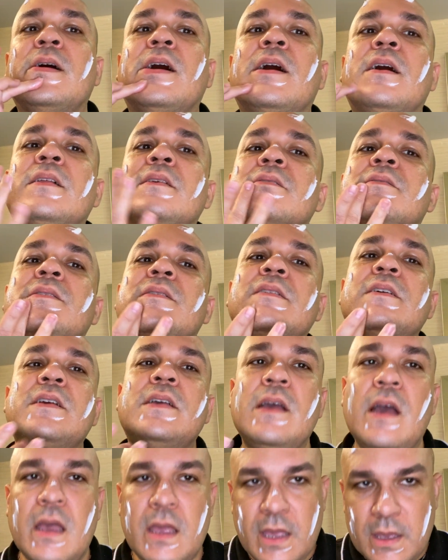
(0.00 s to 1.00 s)

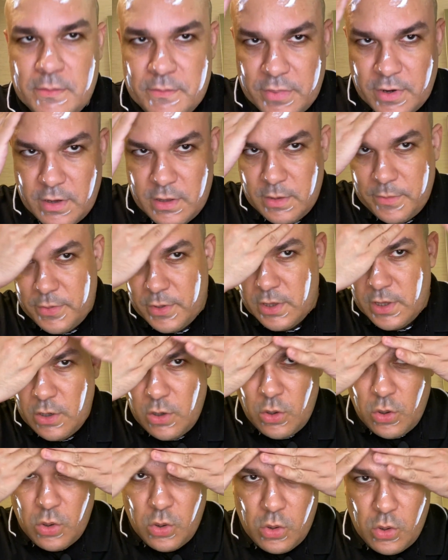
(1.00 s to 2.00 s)
Honestly, I can probably put the
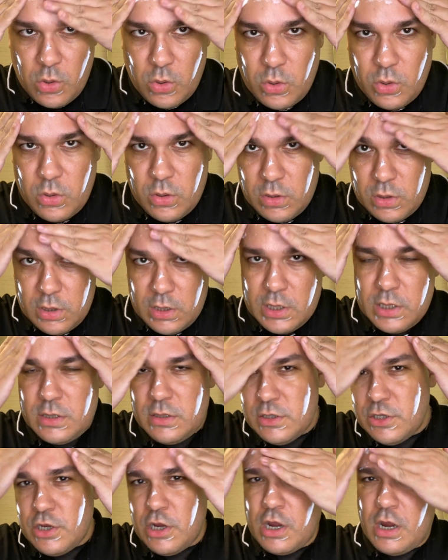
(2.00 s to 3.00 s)
whole
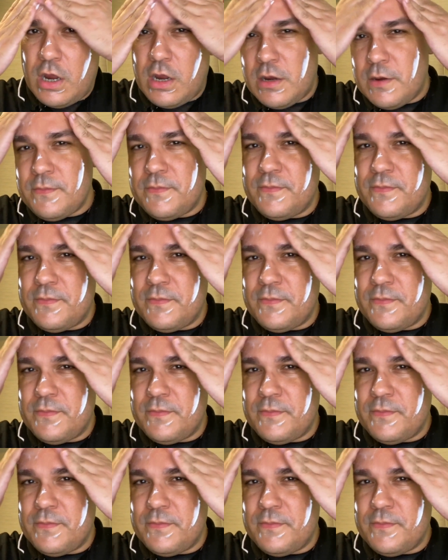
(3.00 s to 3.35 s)
little jar